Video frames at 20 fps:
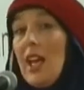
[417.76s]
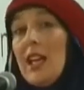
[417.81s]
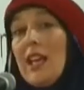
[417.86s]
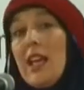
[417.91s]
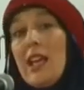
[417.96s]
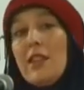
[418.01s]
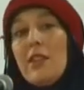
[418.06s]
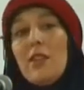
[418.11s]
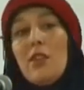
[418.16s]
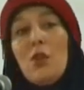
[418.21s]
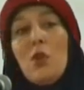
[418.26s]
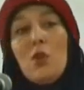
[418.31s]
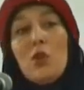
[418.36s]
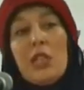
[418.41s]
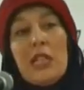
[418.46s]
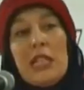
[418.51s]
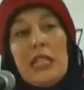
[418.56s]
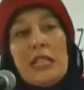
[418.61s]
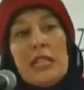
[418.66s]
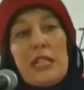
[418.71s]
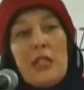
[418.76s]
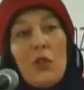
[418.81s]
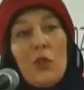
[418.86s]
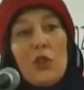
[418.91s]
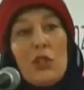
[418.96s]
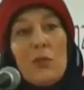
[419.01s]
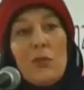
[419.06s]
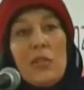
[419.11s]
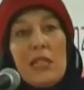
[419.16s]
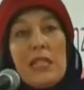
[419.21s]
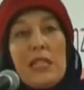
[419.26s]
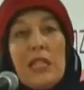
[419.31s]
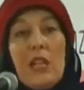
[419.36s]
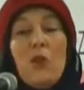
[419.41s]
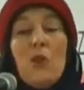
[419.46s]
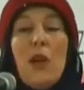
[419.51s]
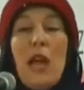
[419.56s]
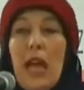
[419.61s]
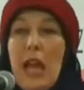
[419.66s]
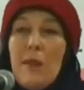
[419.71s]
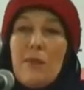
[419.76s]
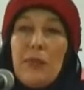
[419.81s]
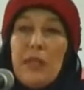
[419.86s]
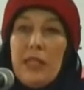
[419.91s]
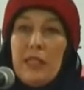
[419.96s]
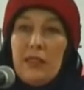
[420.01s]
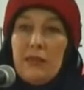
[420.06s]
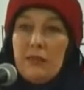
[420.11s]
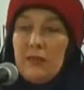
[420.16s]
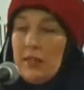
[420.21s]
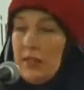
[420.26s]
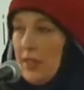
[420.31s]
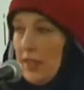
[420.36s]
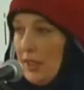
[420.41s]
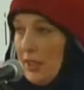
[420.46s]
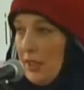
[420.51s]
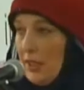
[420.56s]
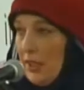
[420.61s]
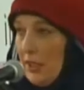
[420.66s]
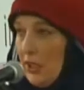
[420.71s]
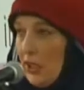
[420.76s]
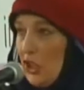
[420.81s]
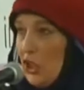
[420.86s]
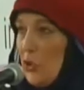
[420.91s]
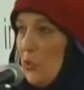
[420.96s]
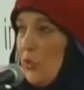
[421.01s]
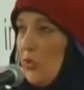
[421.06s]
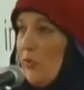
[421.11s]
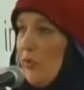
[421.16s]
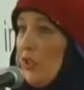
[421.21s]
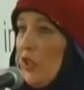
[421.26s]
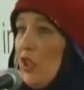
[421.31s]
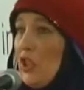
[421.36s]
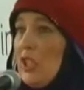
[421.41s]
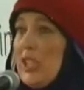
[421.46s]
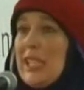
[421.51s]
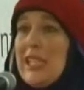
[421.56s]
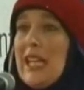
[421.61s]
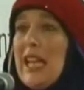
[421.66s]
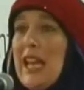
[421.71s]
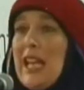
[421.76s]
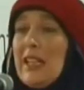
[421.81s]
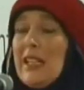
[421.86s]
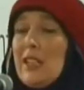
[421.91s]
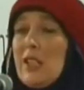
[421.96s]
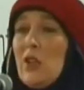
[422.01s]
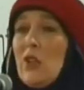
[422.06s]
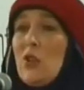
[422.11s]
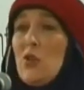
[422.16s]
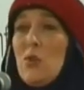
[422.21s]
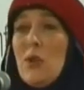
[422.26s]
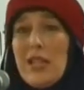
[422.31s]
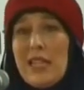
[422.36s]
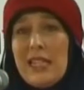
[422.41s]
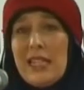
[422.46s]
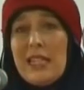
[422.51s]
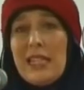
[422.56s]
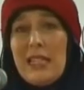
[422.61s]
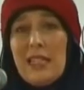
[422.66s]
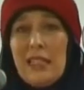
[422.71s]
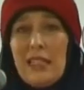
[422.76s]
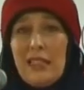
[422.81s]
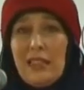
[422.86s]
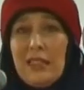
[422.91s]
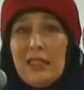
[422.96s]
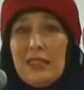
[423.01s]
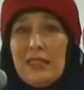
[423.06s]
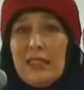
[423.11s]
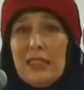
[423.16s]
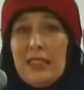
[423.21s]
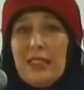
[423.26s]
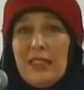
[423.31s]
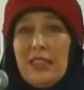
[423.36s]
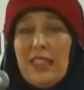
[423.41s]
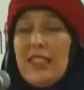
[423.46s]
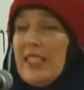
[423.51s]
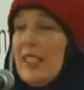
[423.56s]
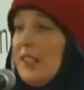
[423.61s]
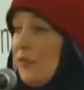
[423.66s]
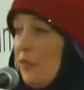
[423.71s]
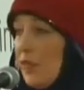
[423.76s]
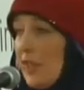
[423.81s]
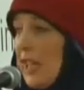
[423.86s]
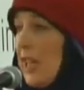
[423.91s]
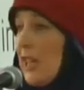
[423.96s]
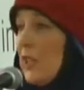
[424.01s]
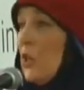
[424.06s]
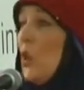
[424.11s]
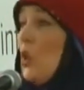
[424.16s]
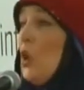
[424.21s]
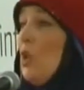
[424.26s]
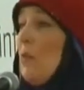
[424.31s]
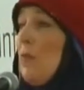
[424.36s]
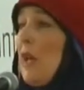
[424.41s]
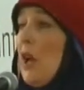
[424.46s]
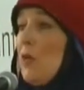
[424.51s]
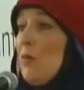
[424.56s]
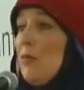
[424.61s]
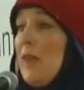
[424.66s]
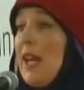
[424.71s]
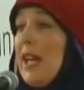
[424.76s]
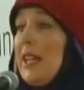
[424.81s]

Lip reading: And I thought, he is going to be so happy to have got his hands on a Westerner that he'll forget all about